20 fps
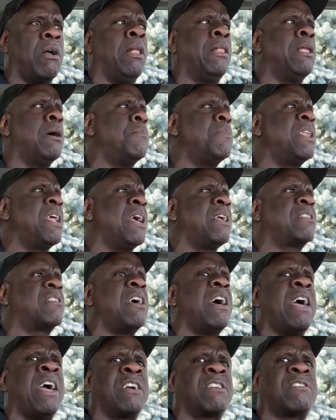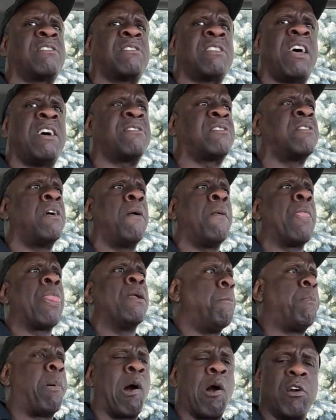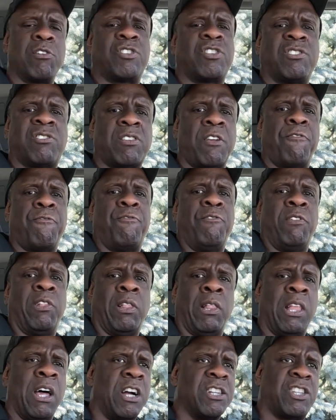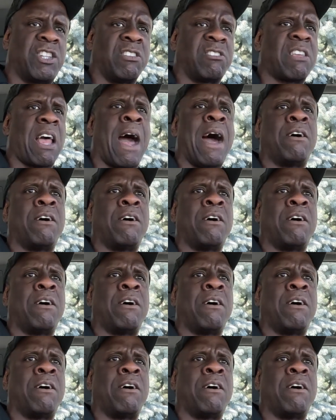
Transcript: Eliminate the excess purchasing lunches